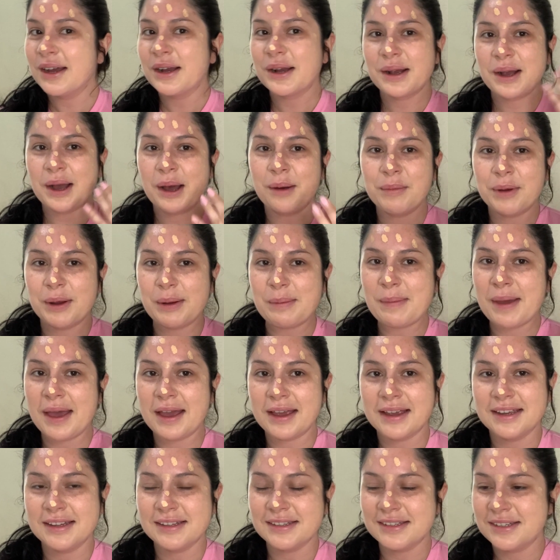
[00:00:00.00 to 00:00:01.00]
coming
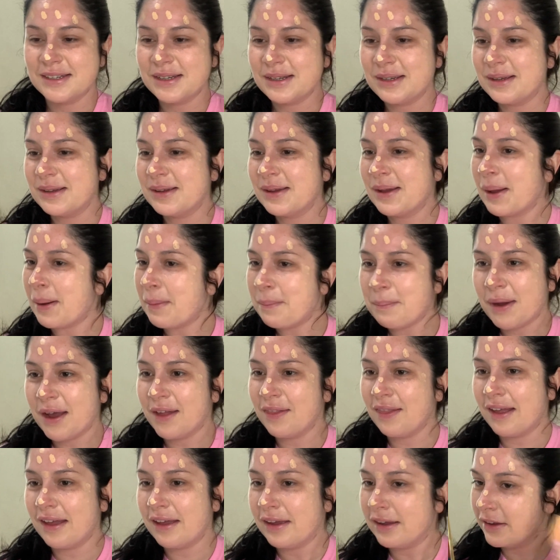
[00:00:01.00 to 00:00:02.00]
back into my
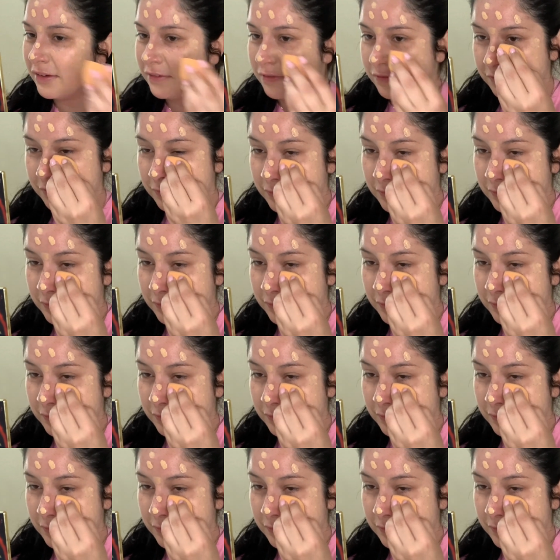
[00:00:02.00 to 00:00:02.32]
life.